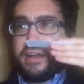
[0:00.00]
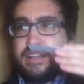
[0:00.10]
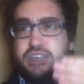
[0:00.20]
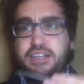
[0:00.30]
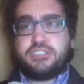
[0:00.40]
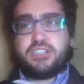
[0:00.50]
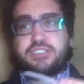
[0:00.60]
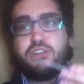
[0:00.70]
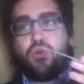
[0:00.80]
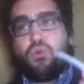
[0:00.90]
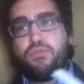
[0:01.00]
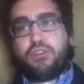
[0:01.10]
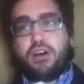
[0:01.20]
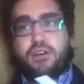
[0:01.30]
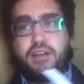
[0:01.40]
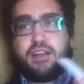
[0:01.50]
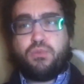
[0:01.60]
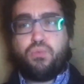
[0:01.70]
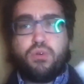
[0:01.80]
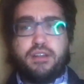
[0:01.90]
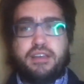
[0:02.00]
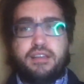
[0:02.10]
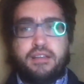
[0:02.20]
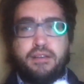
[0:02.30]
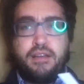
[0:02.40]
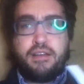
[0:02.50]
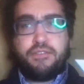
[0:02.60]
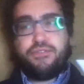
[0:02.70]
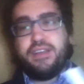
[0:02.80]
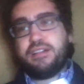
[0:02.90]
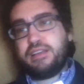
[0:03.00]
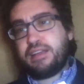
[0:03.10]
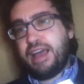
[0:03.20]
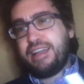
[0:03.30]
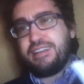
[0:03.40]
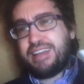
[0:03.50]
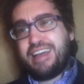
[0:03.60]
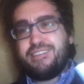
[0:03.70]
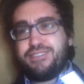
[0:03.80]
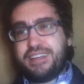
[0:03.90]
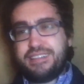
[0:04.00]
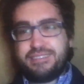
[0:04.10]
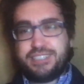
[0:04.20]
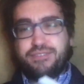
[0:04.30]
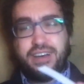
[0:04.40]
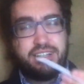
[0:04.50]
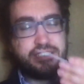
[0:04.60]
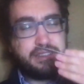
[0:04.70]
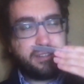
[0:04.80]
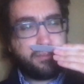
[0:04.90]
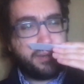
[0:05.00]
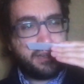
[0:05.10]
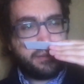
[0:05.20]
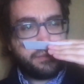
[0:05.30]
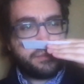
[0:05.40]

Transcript: it's just an overall kind of woody feeling, kind of like Sauvage a little bit.